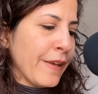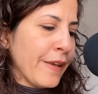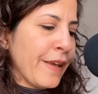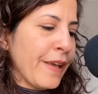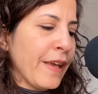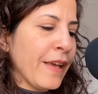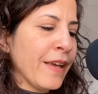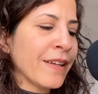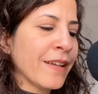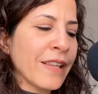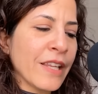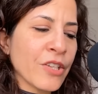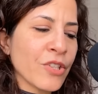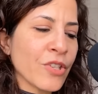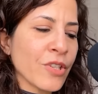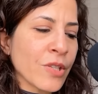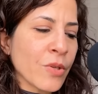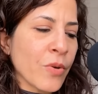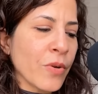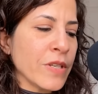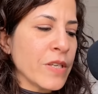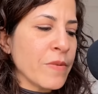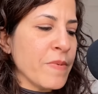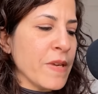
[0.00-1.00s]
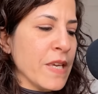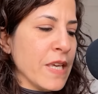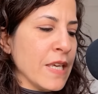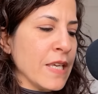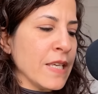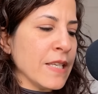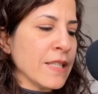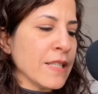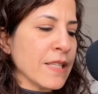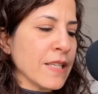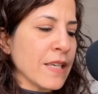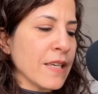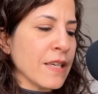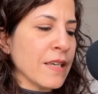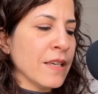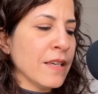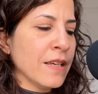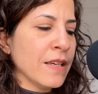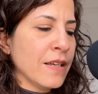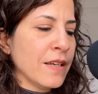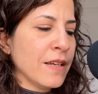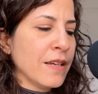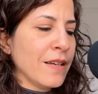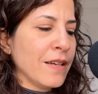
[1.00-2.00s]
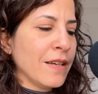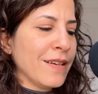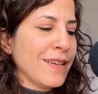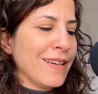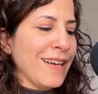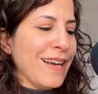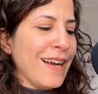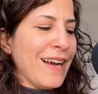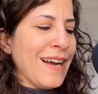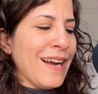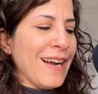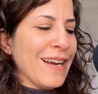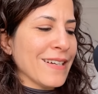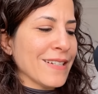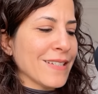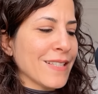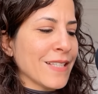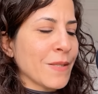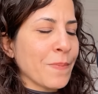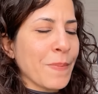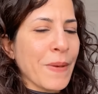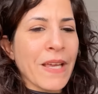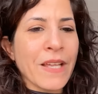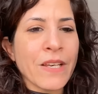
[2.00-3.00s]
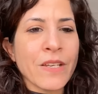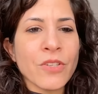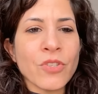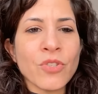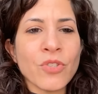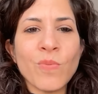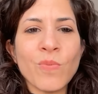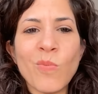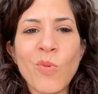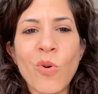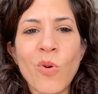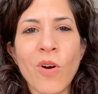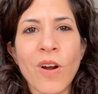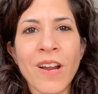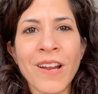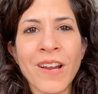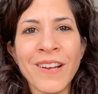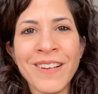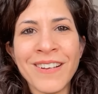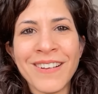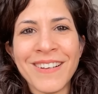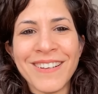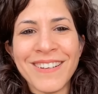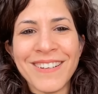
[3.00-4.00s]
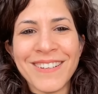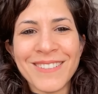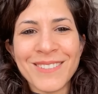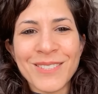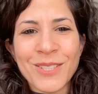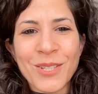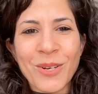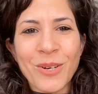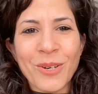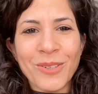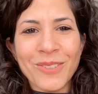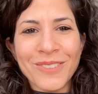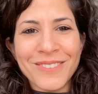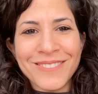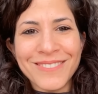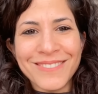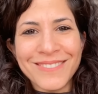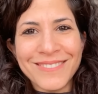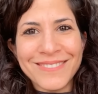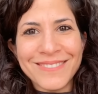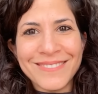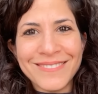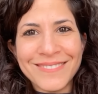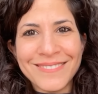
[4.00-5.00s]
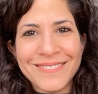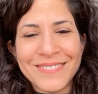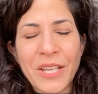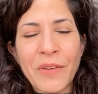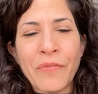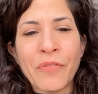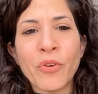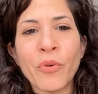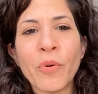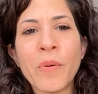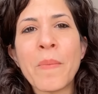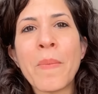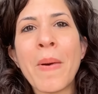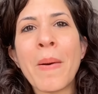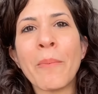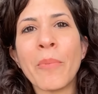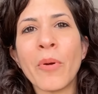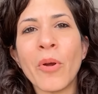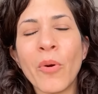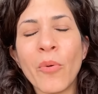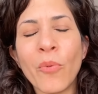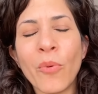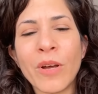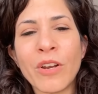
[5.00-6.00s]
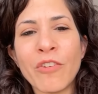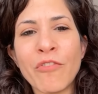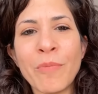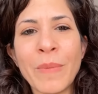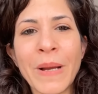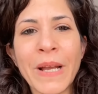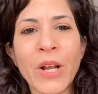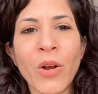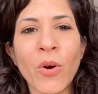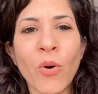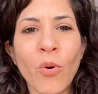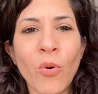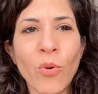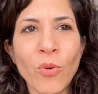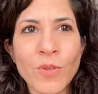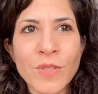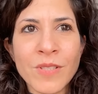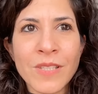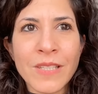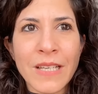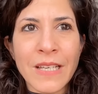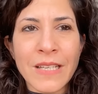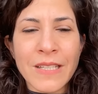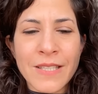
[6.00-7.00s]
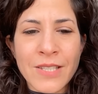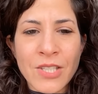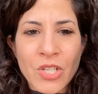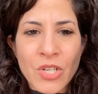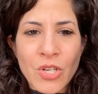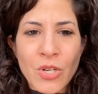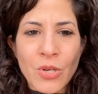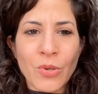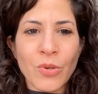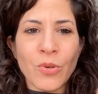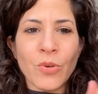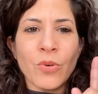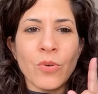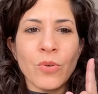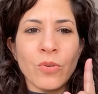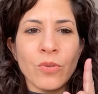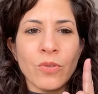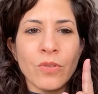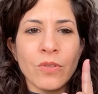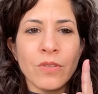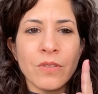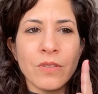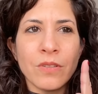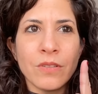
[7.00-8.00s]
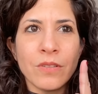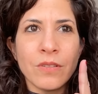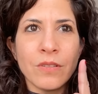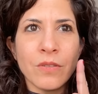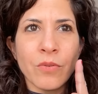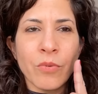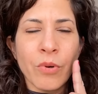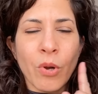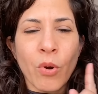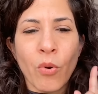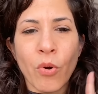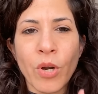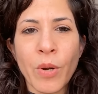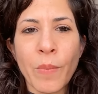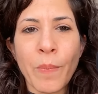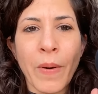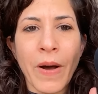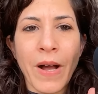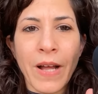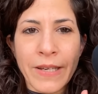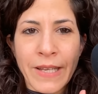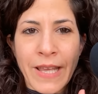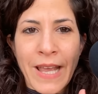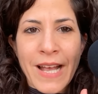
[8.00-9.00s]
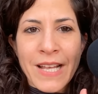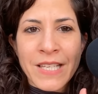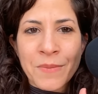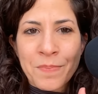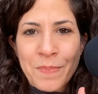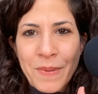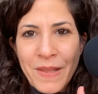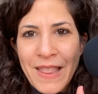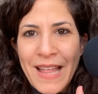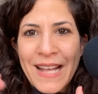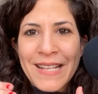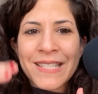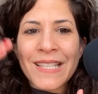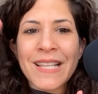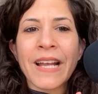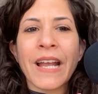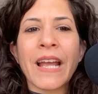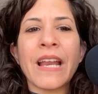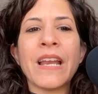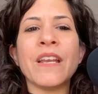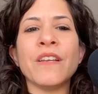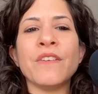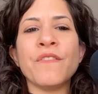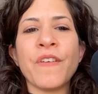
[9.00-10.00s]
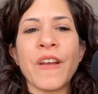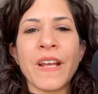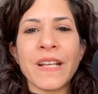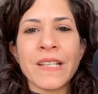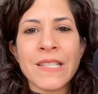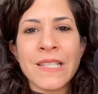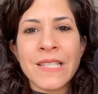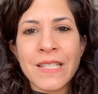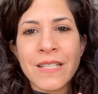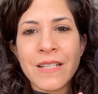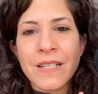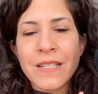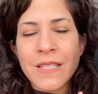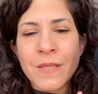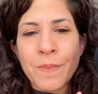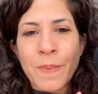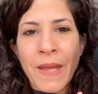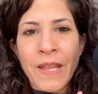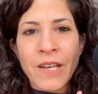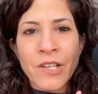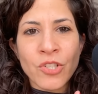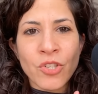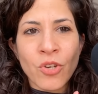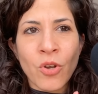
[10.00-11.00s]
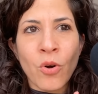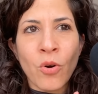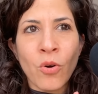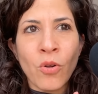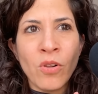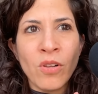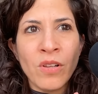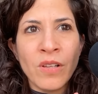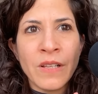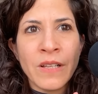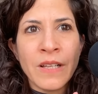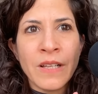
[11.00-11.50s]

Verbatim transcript: English is going to be easy, uh, Spanish more. So if you remember, one of my goals is to record a podcast, but that's like an advanced Spanish goal